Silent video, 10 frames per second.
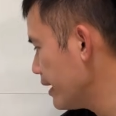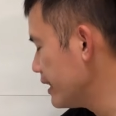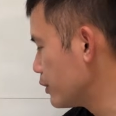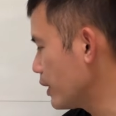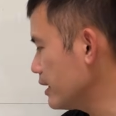
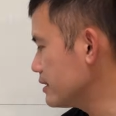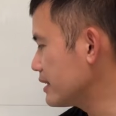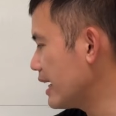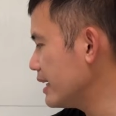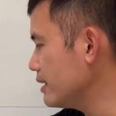and the right-hand
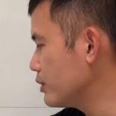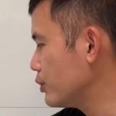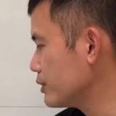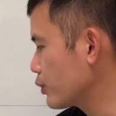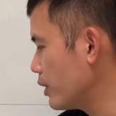side,
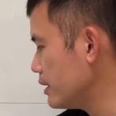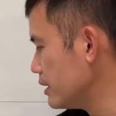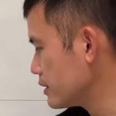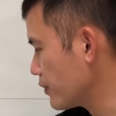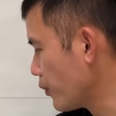2 squared
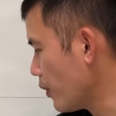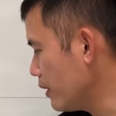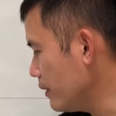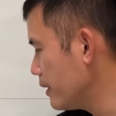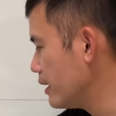is
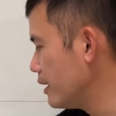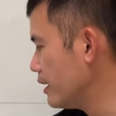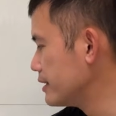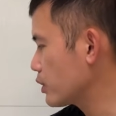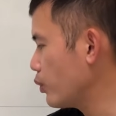4,
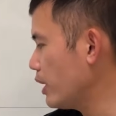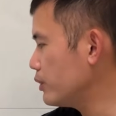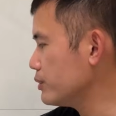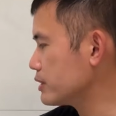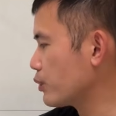square
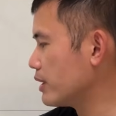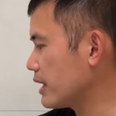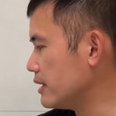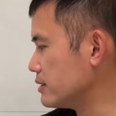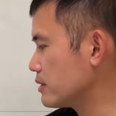root square
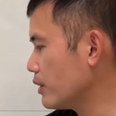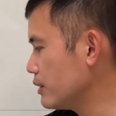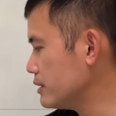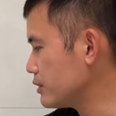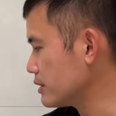
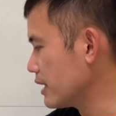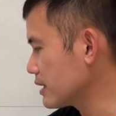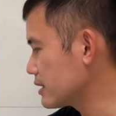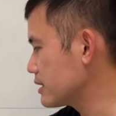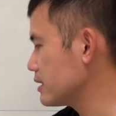cancel is just
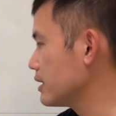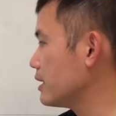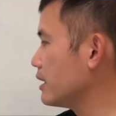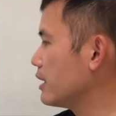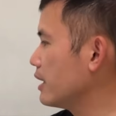x.
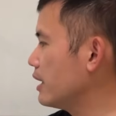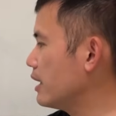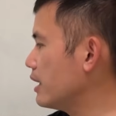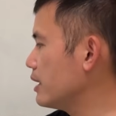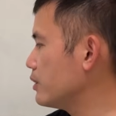
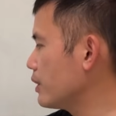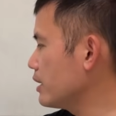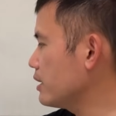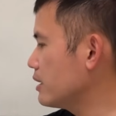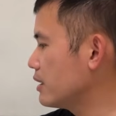And right
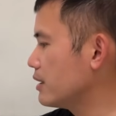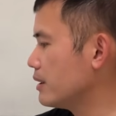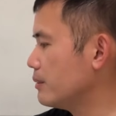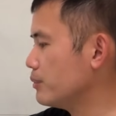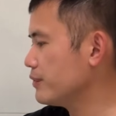here,
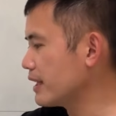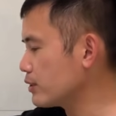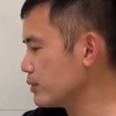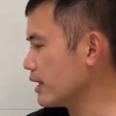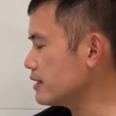move
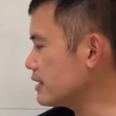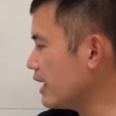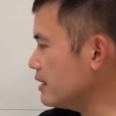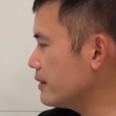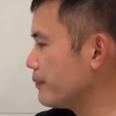that to the other
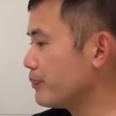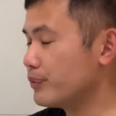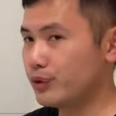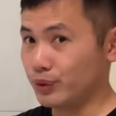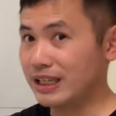side,
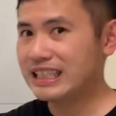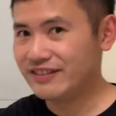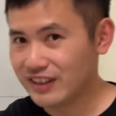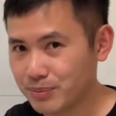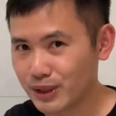do not be
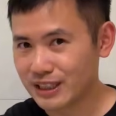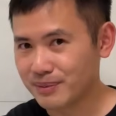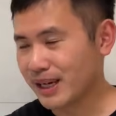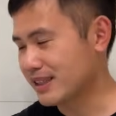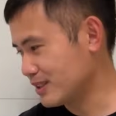5
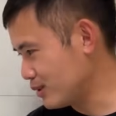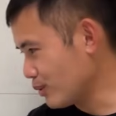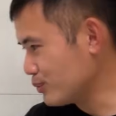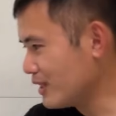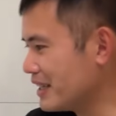processed by x.
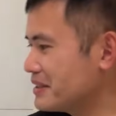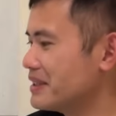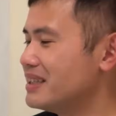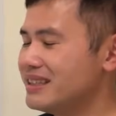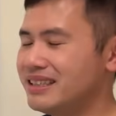Don't do that.
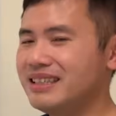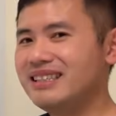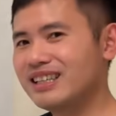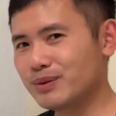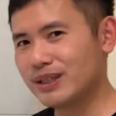
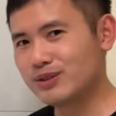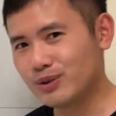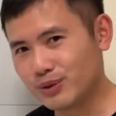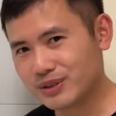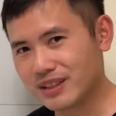Otherwise,
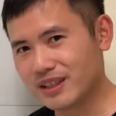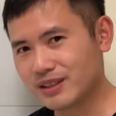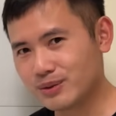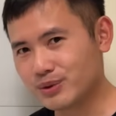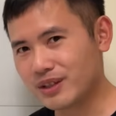you lose the uh,
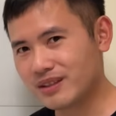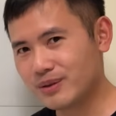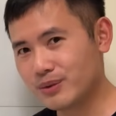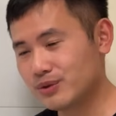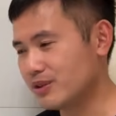solution,
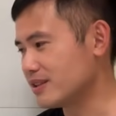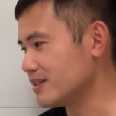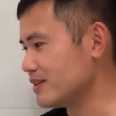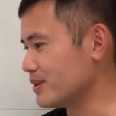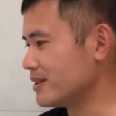which is a
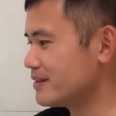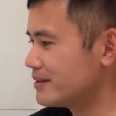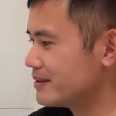0.